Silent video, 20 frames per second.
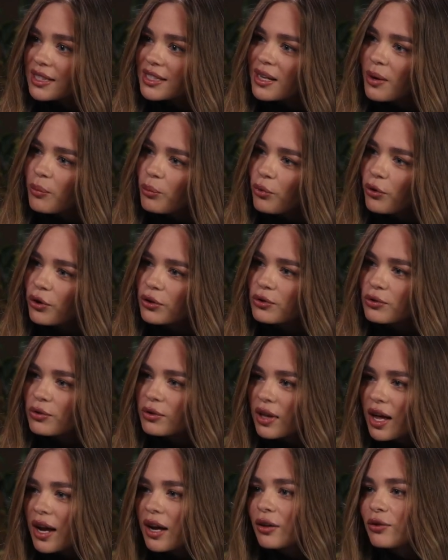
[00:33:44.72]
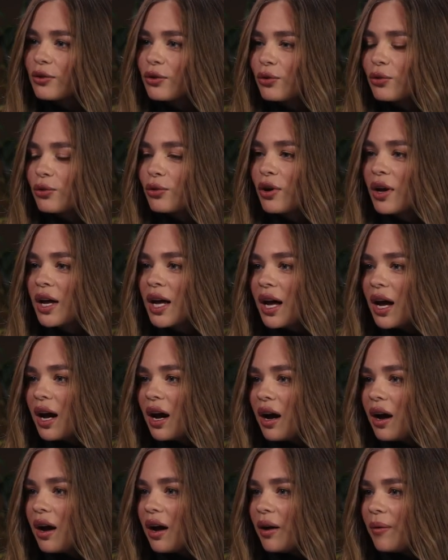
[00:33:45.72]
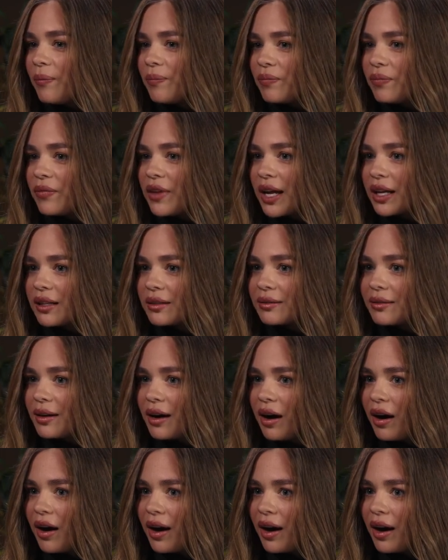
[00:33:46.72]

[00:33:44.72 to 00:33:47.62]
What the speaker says: at some point rely on you, that